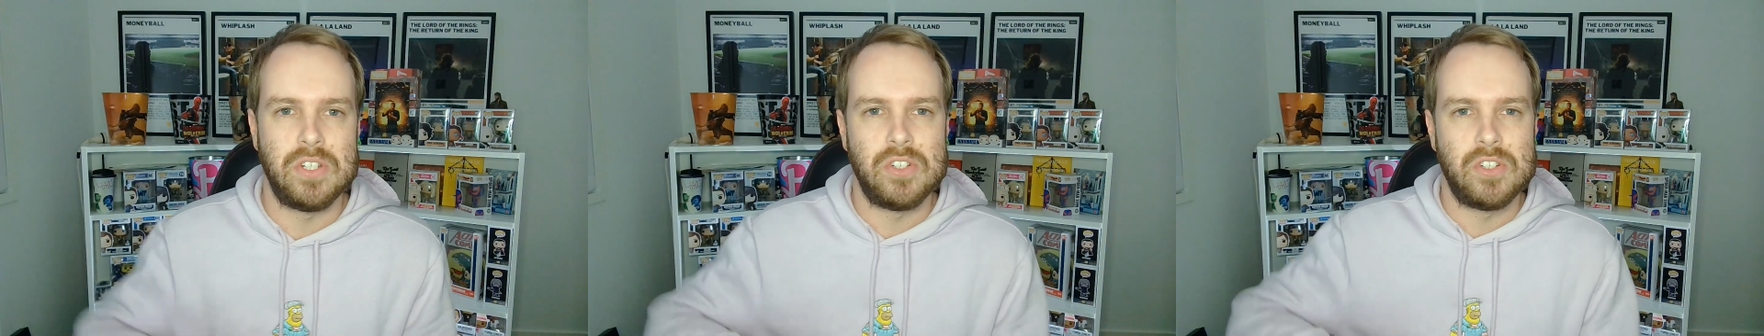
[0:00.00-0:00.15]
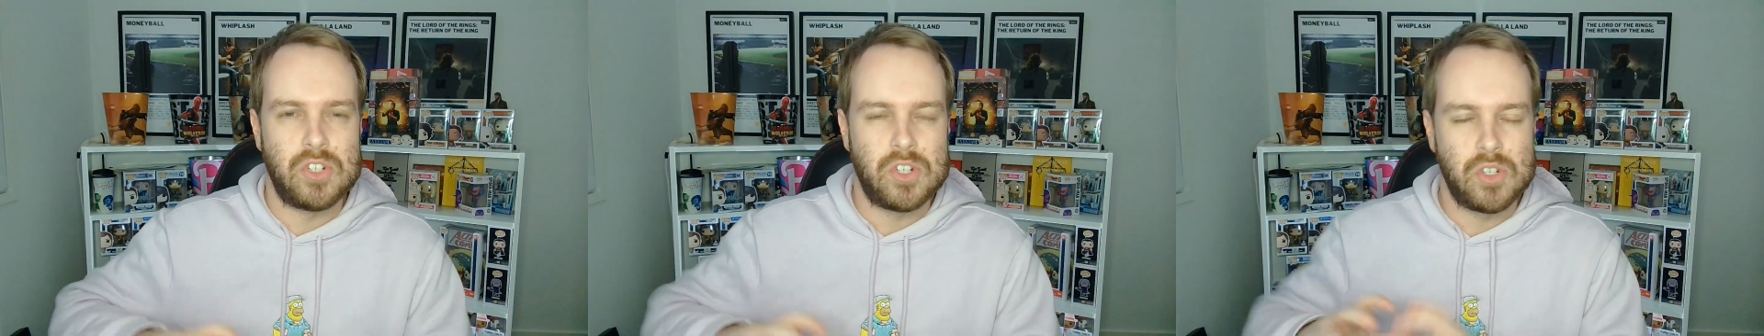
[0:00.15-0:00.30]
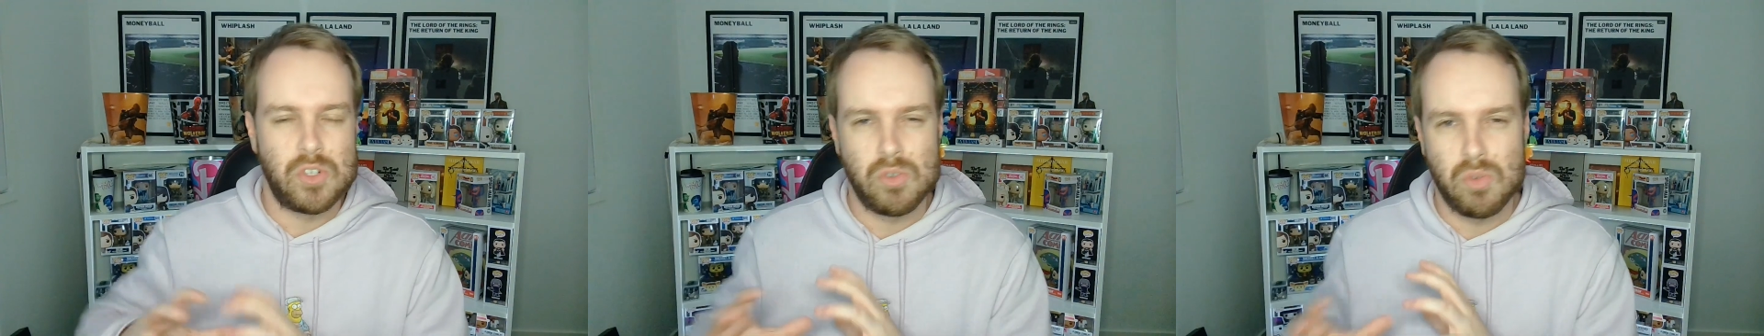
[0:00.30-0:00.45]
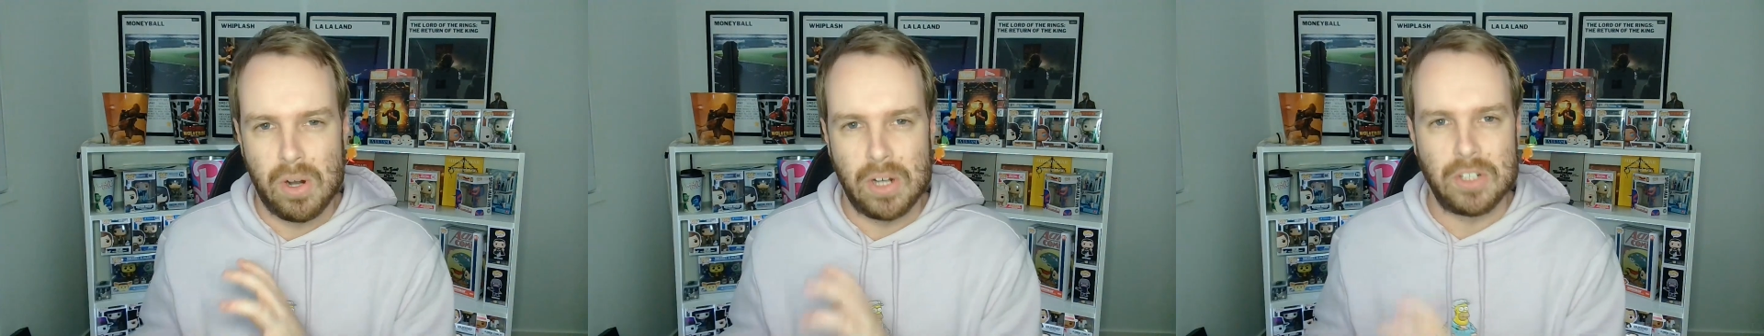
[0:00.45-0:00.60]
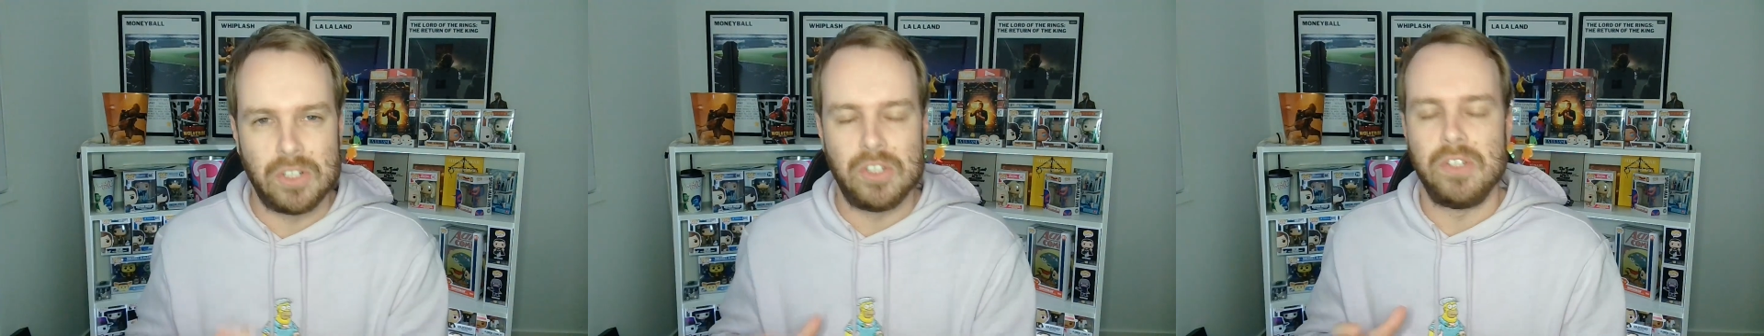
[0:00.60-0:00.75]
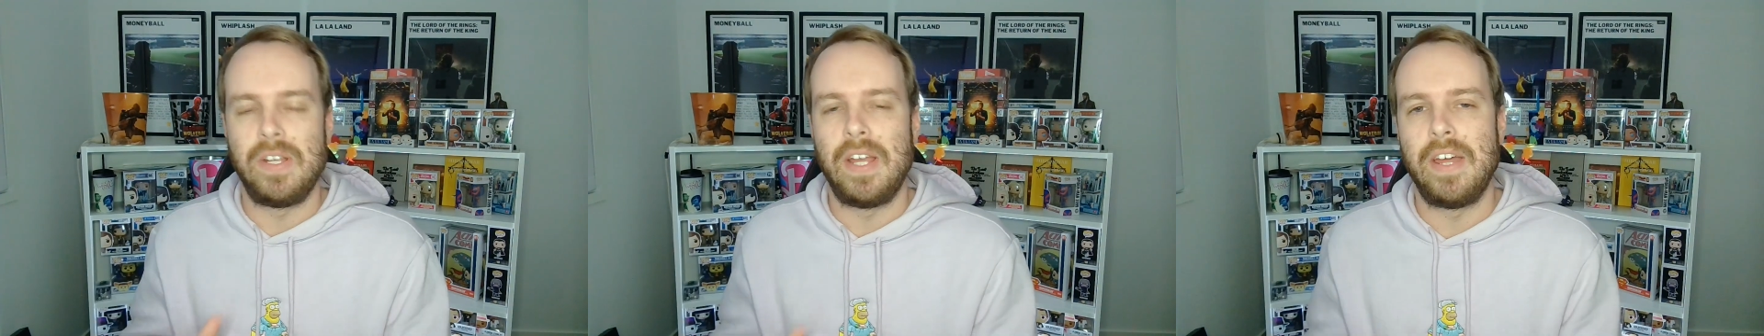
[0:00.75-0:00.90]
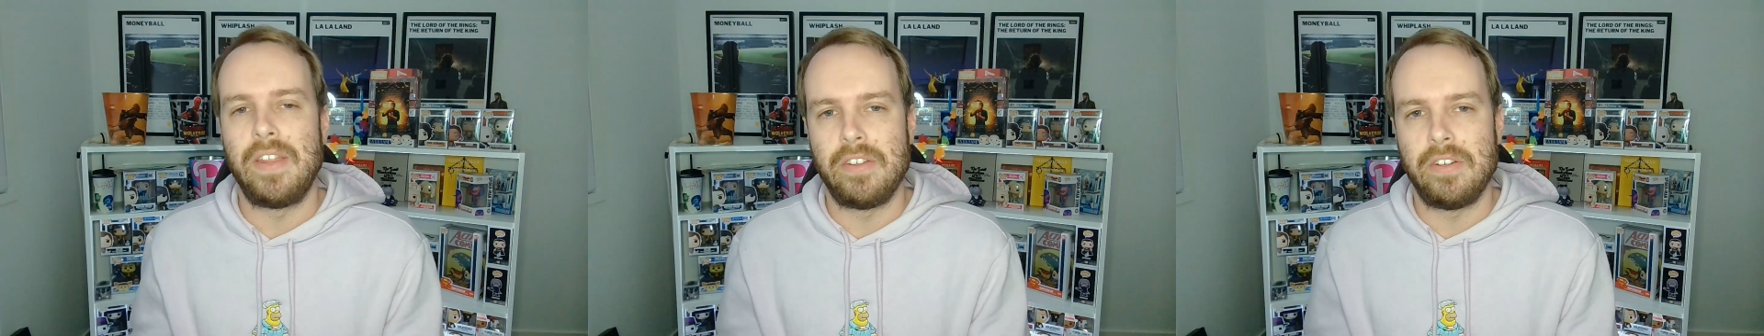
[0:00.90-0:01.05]
strung
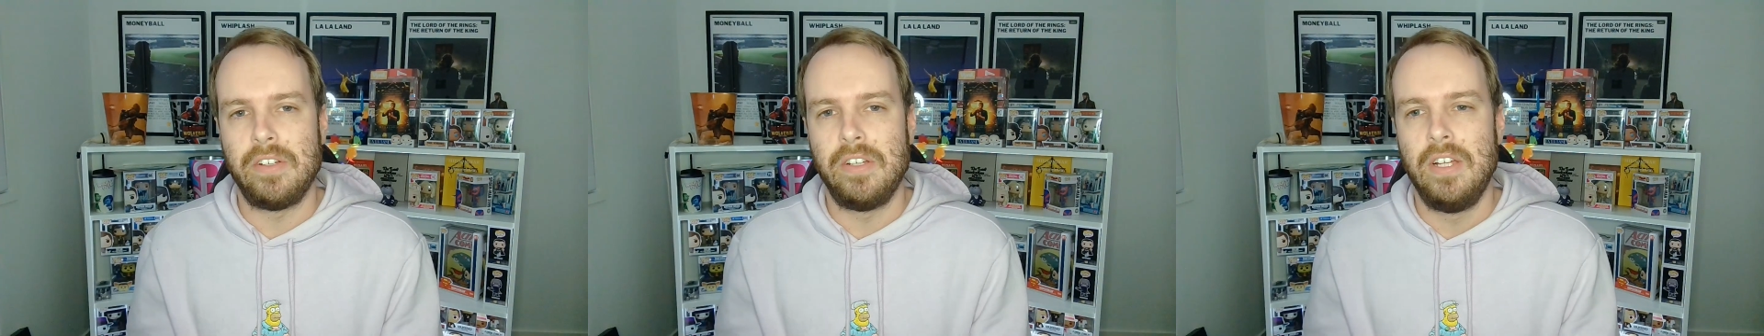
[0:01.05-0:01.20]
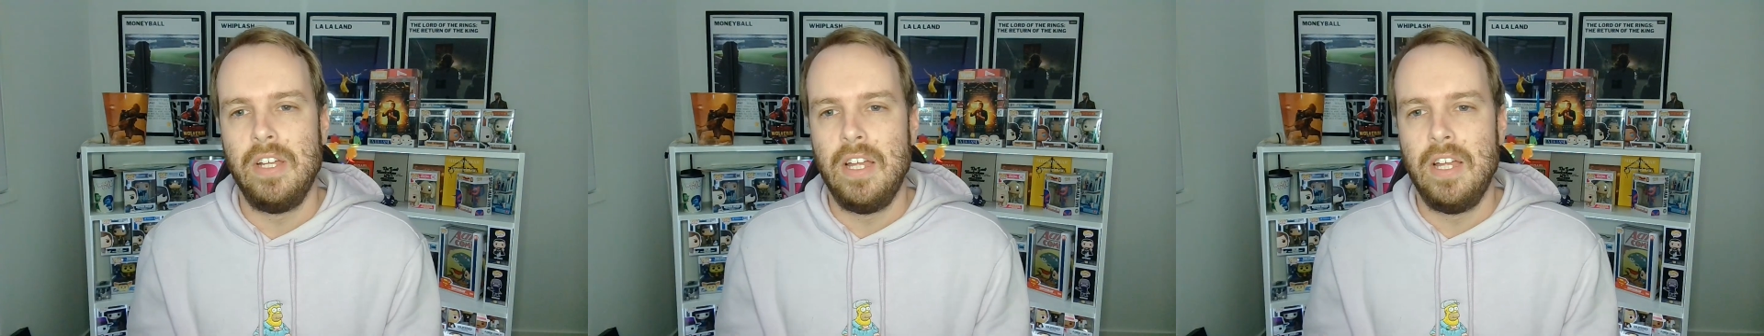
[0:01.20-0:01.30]
together